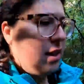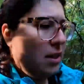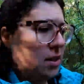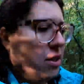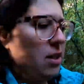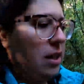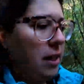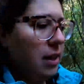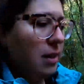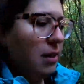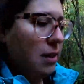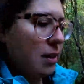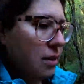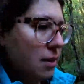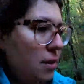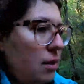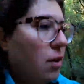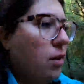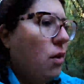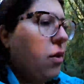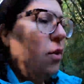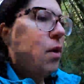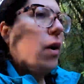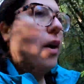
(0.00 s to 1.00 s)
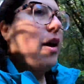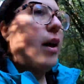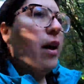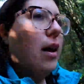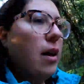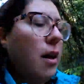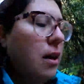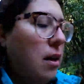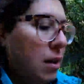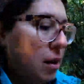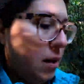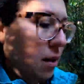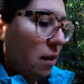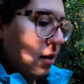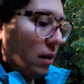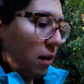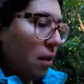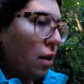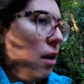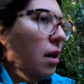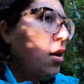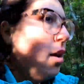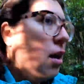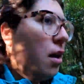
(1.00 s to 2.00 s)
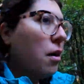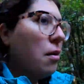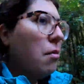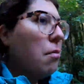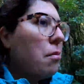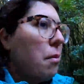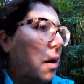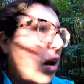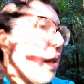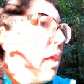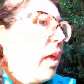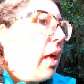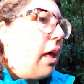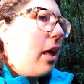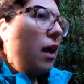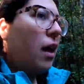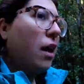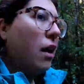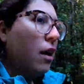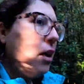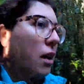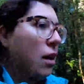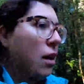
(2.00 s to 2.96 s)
actually because it's quite mucky.